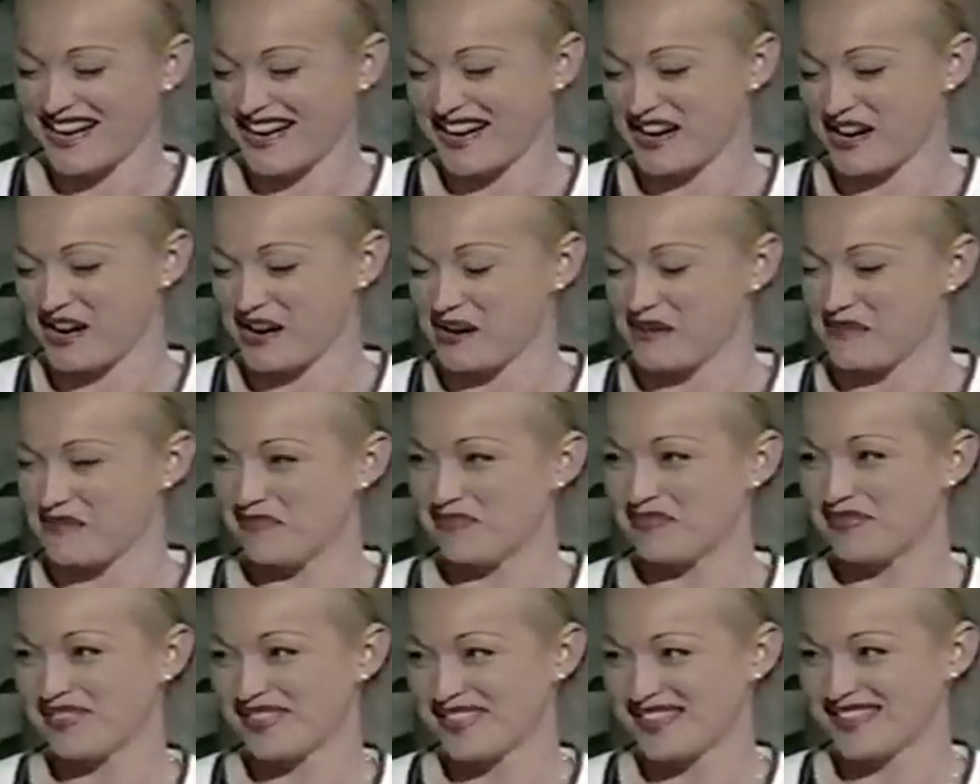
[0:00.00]

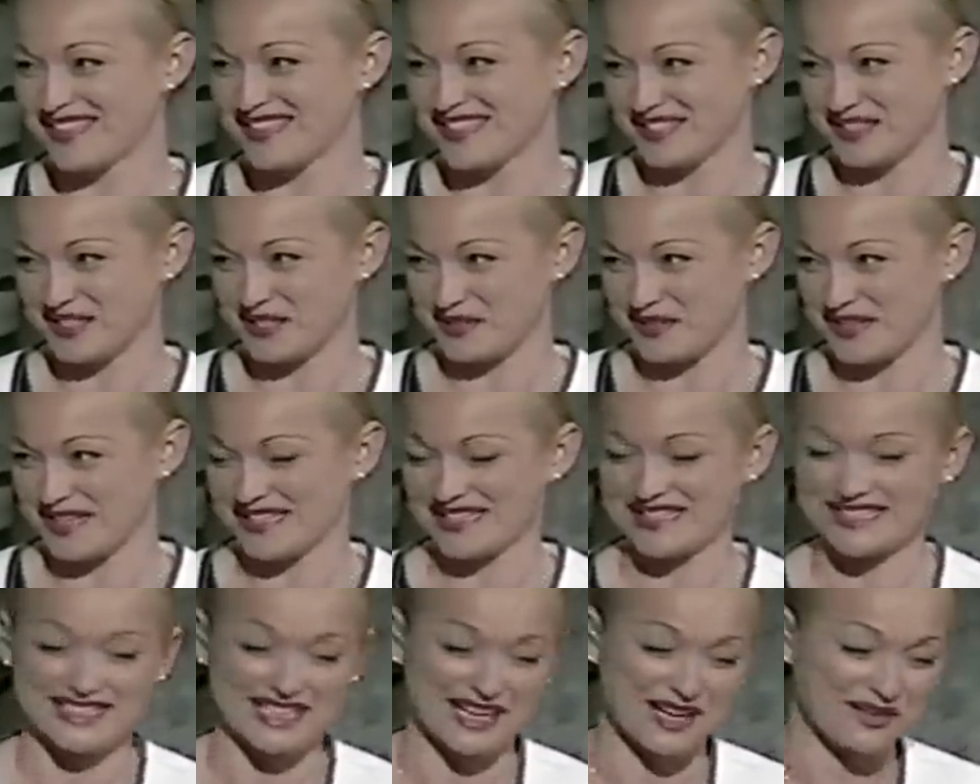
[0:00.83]
Um, this is
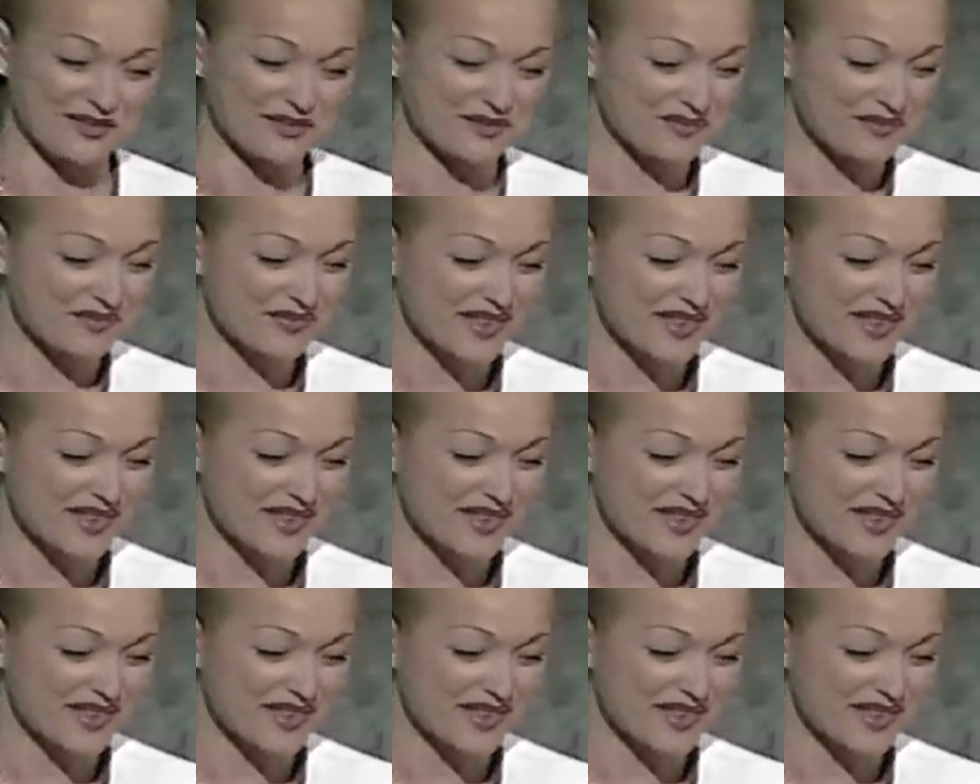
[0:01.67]
great stuff.